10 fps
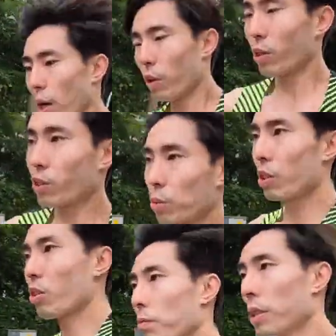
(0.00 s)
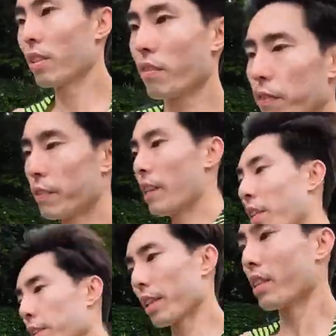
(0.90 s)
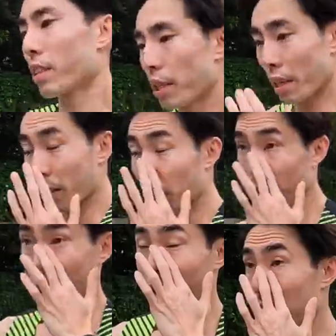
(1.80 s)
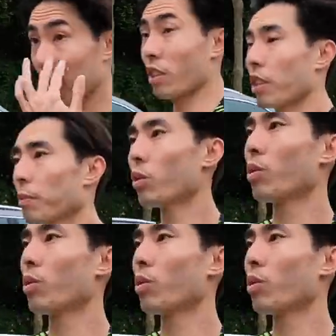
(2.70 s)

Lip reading: 2 hours, 22 minutes, and 59 seconds. That was in December.